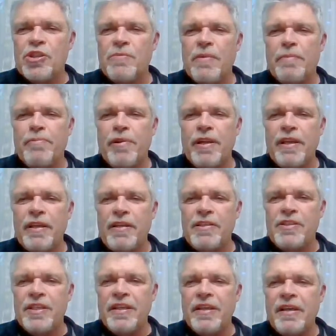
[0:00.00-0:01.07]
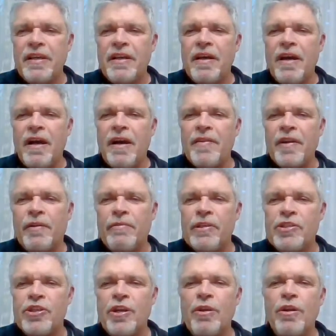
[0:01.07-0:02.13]
This one should be pretty easy. The
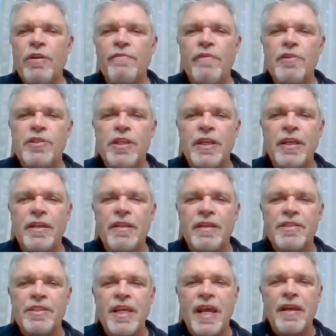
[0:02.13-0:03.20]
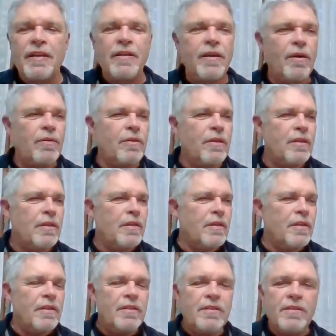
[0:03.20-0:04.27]
Christian university that's saying no
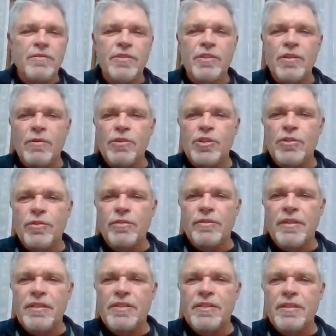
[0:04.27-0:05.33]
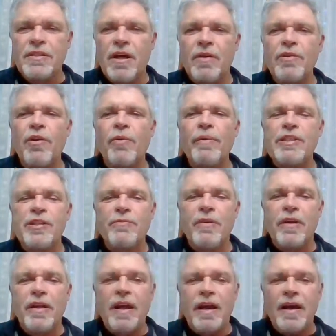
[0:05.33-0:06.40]
to social distance. Oh, Norwegian
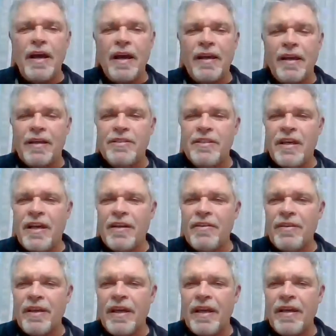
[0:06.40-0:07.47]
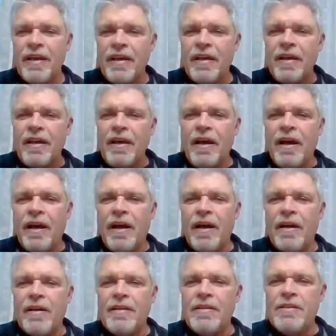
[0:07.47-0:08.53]
Wood. Hi, Tatiana. Okay.
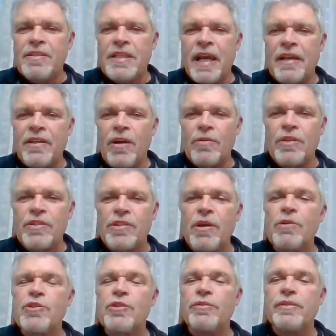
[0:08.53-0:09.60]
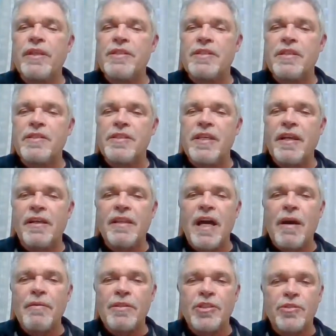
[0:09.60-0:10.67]
Saying no to social distancing,
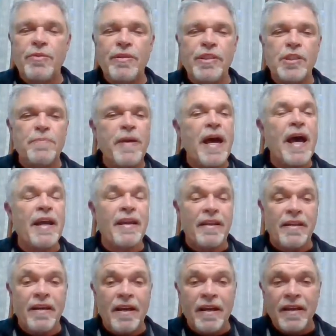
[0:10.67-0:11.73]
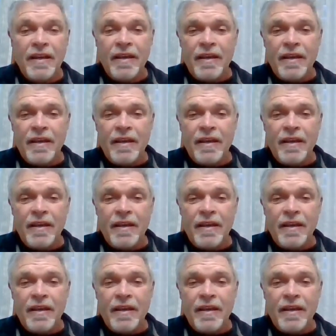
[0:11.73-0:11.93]
allowing students back. And